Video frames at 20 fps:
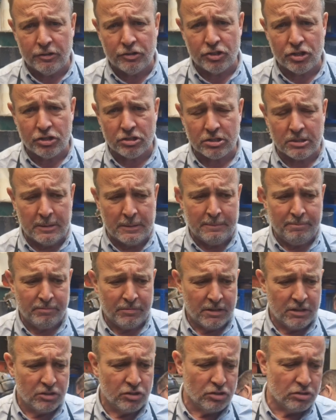just
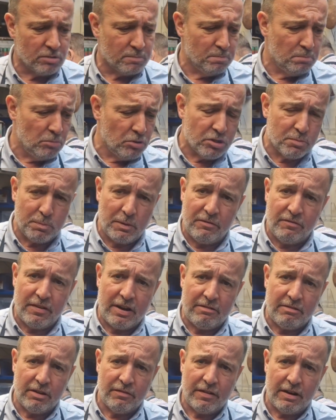must be
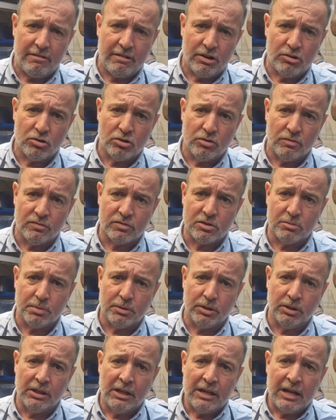very, very
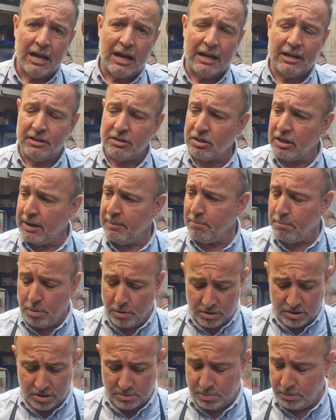uncomfortable and
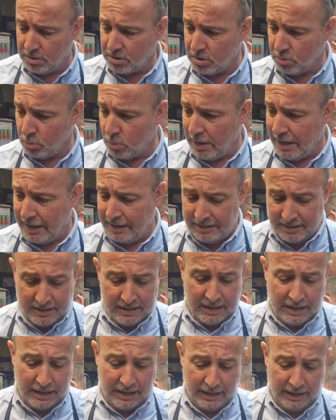impossible to wear.
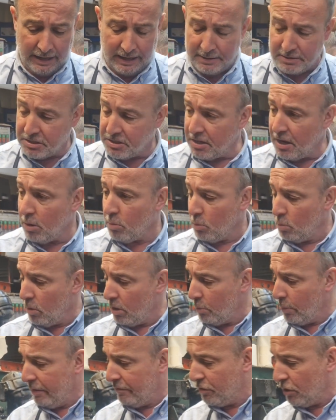So
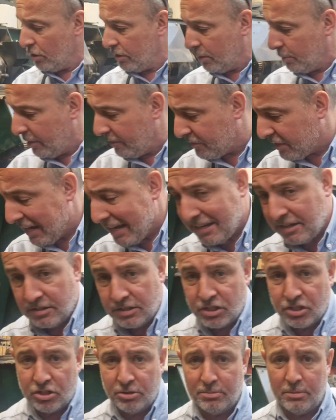what we've done, we've taken
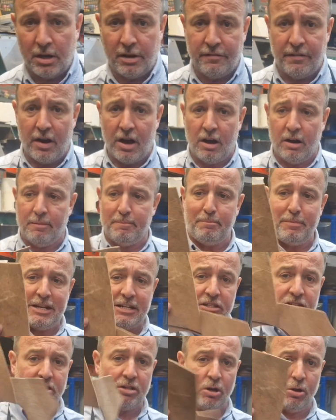some of our
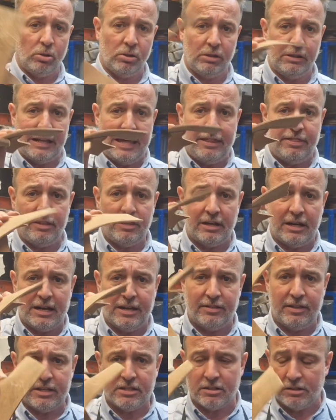midsole leather,
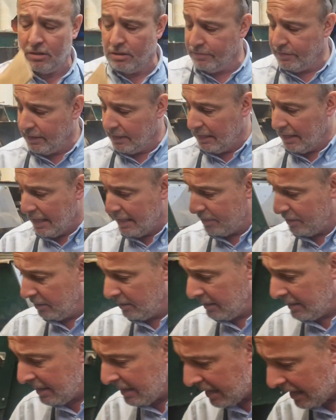like this lovely leather,
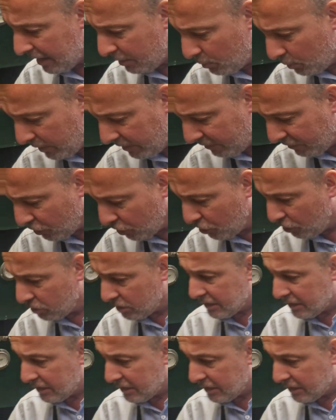and we've cut